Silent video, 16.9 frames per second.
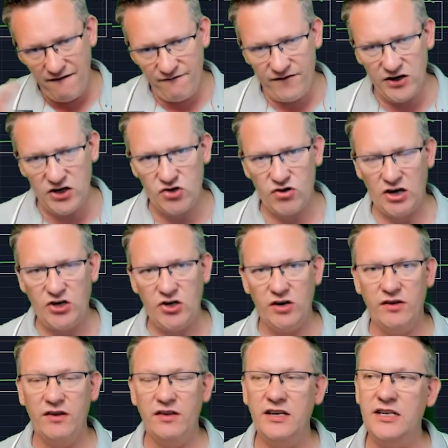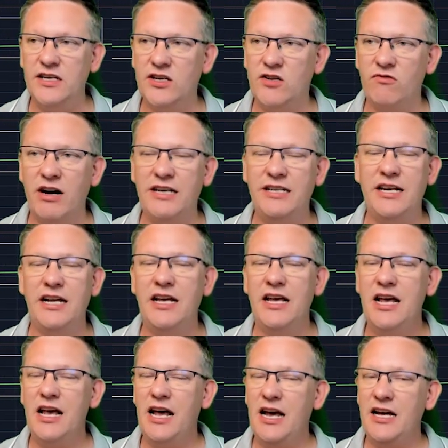infrastructure that this is
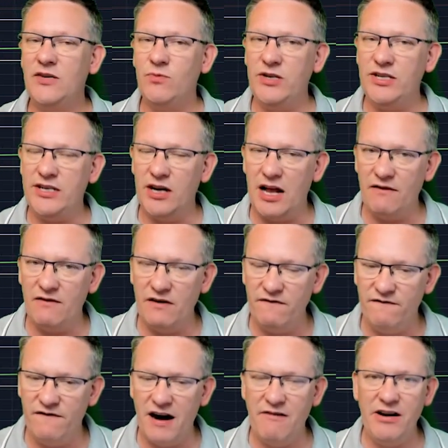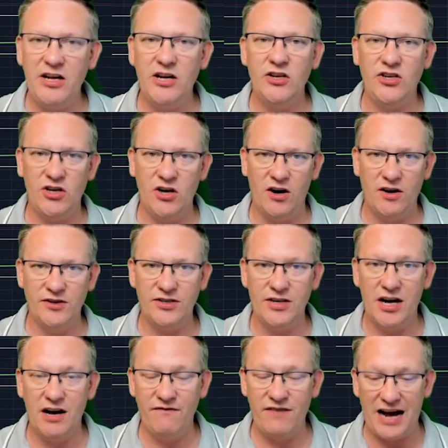creating is we still have a very good
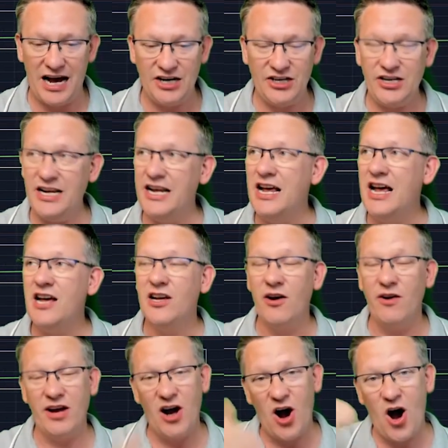chance of actually going